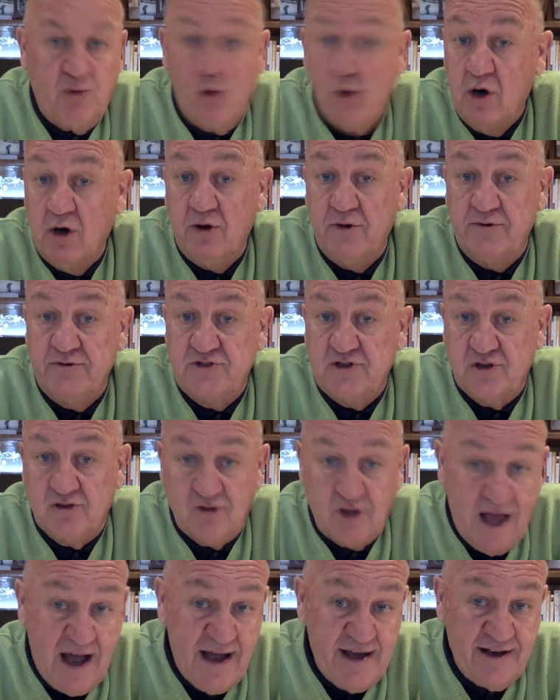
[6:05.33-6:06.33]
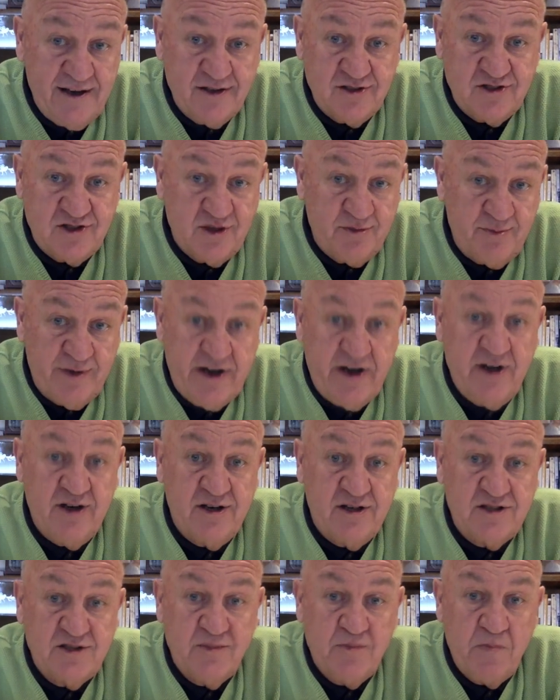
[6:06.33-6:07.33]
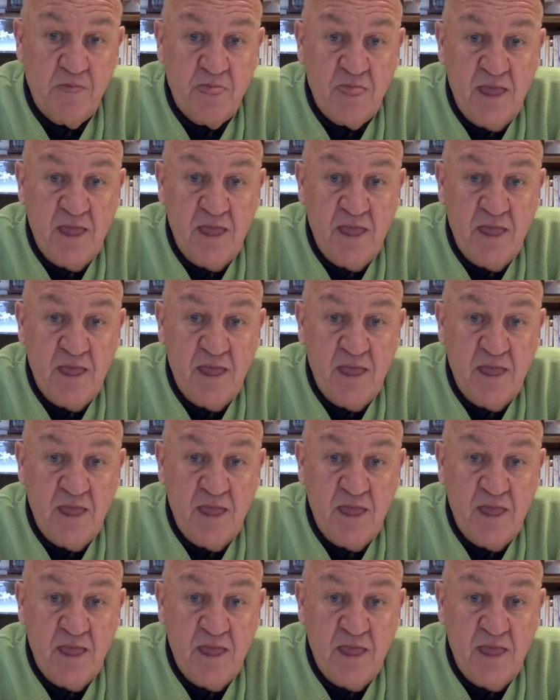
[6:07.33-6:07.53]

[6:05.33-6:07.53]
wolves, or lions, or bears,